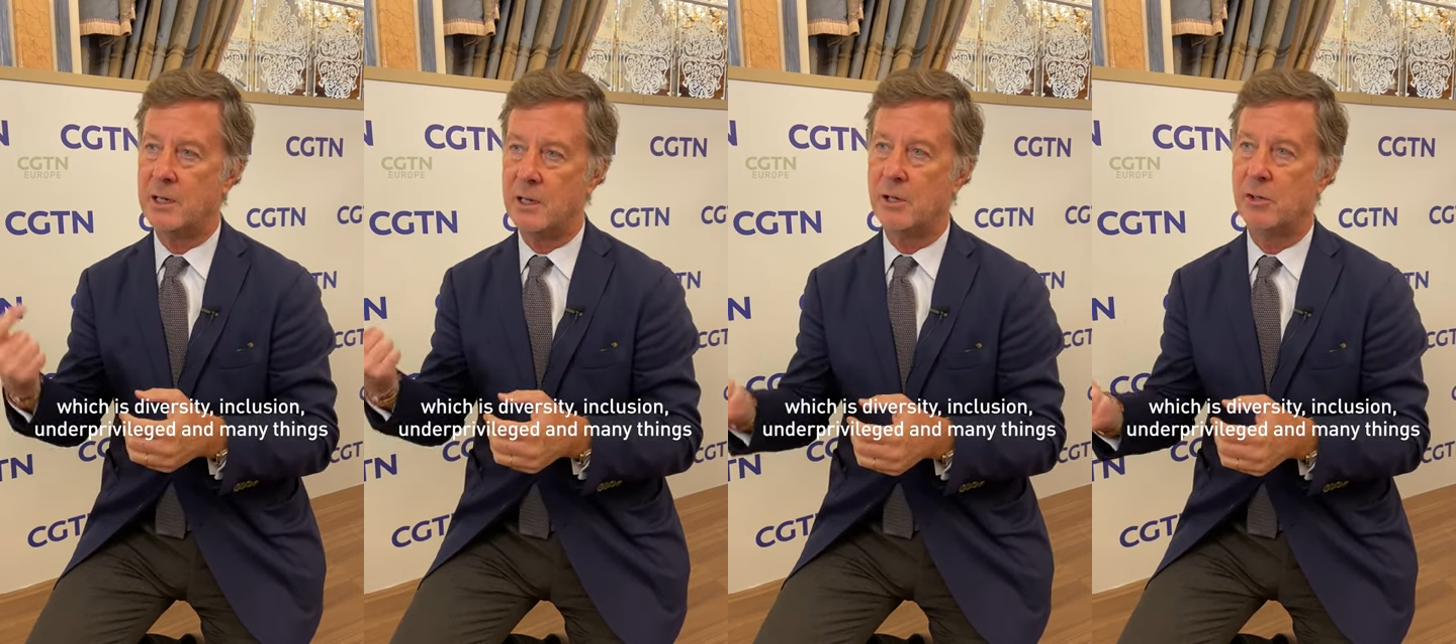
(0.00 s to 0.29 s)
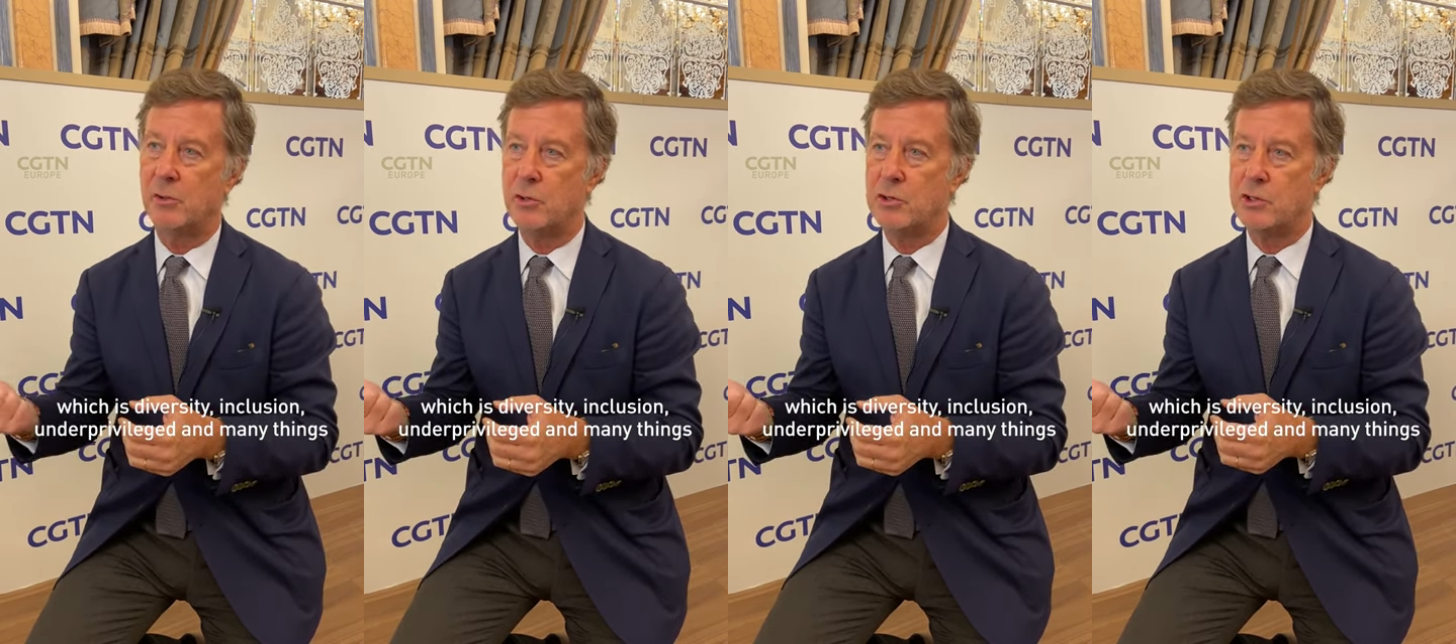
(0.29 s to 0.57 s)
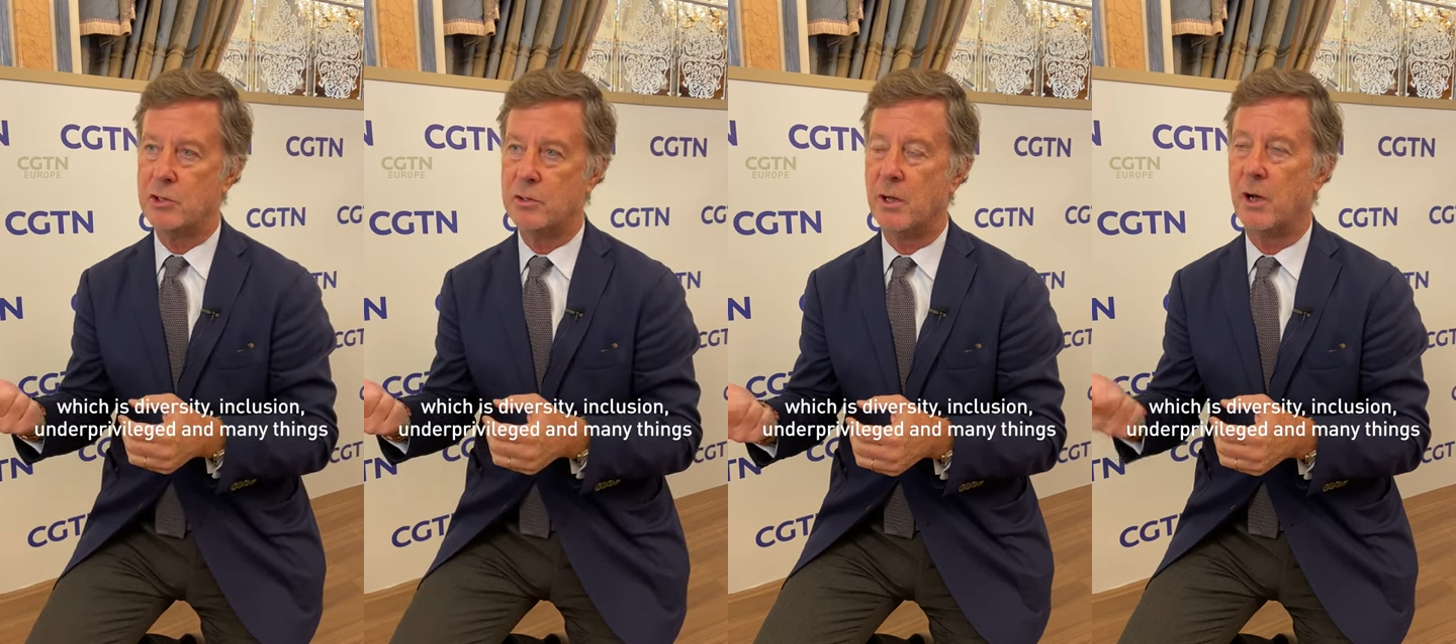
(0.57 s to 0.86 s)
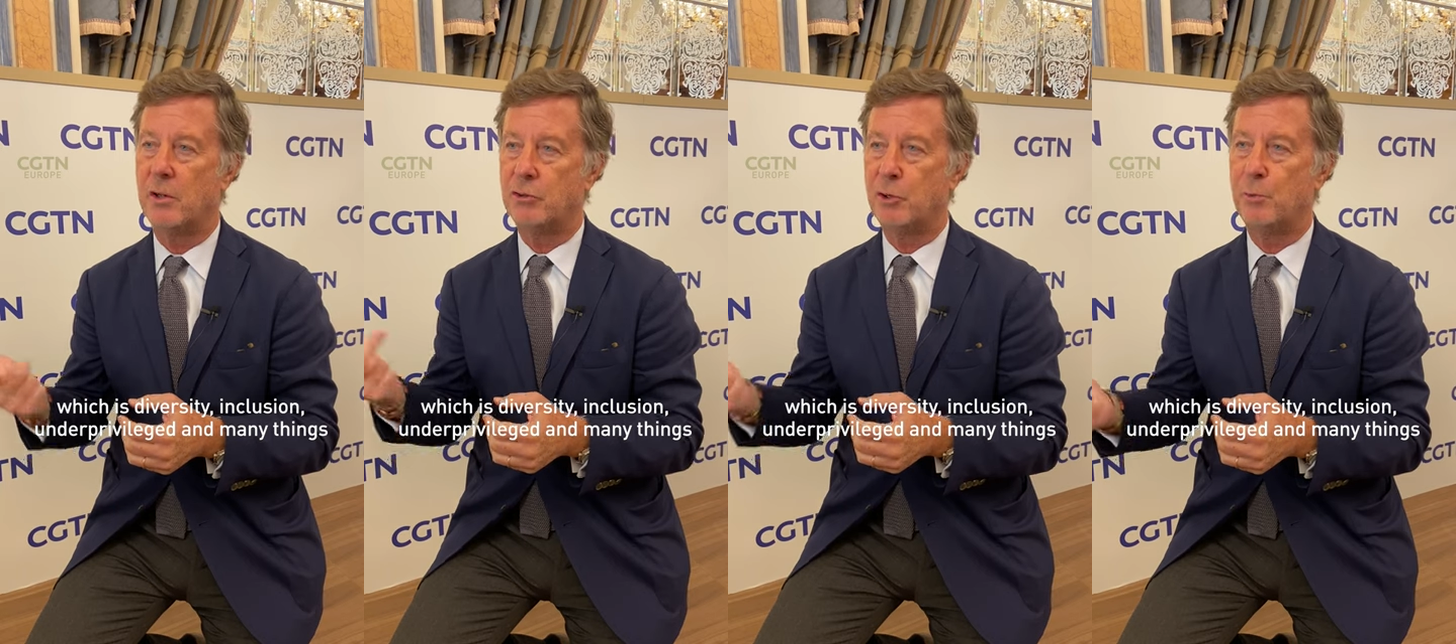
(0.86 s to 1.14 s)
inclusion,
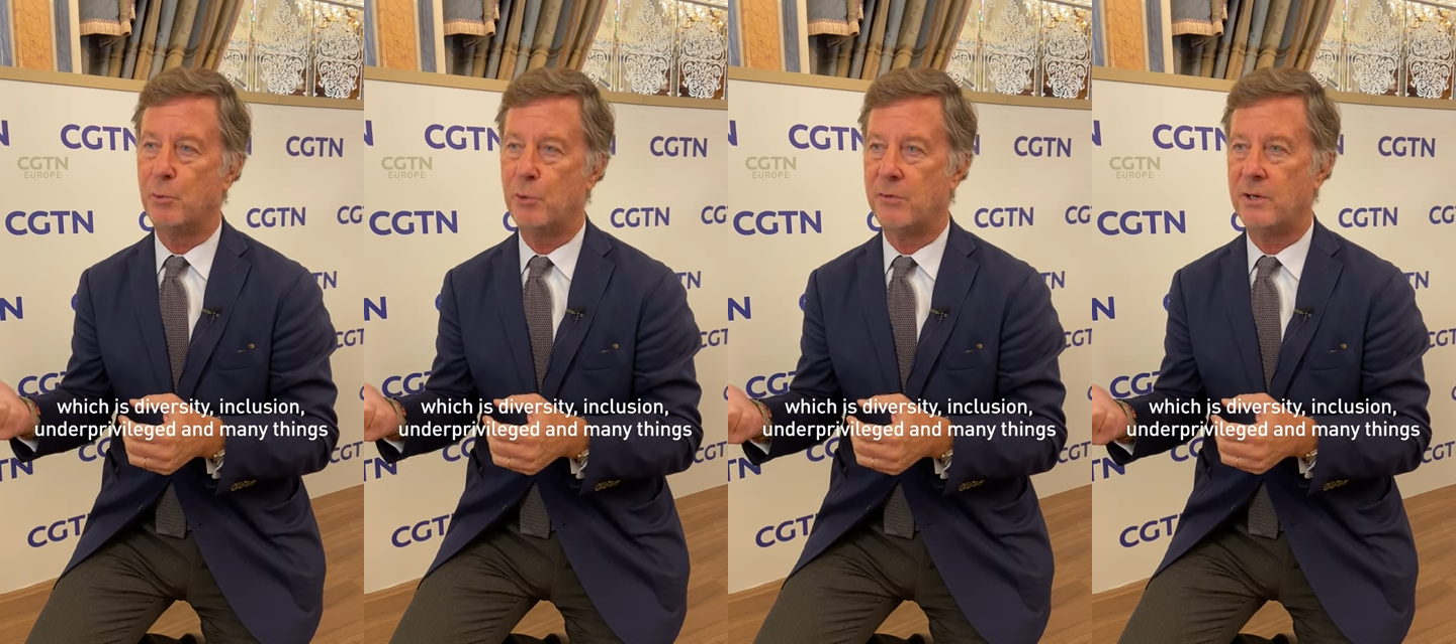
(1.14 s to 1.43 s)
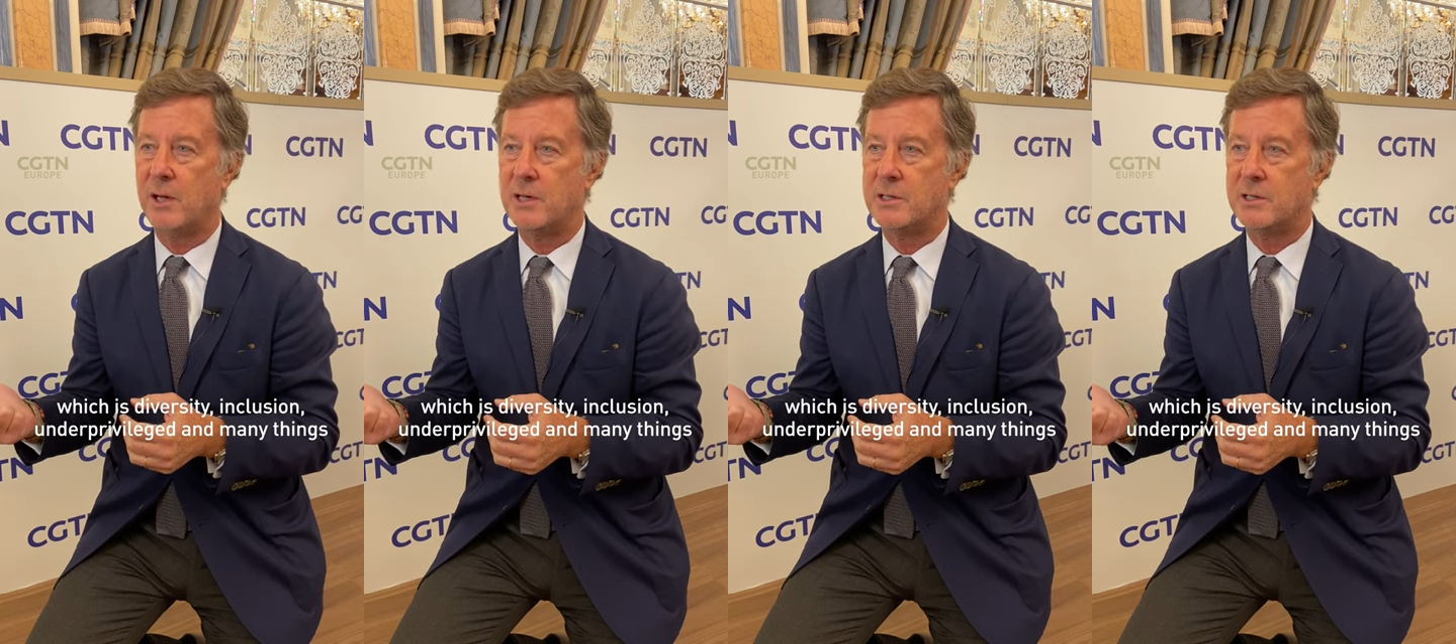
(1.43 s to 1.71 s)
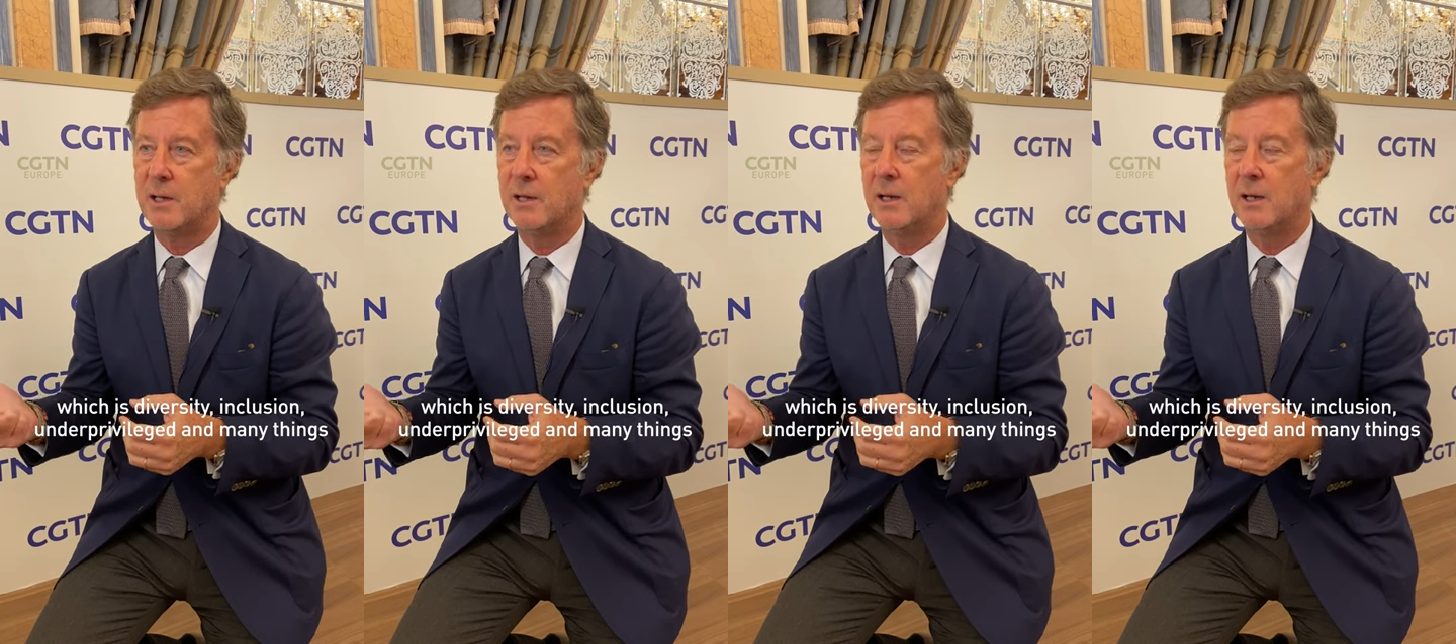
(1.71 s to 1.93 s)
underprivileged,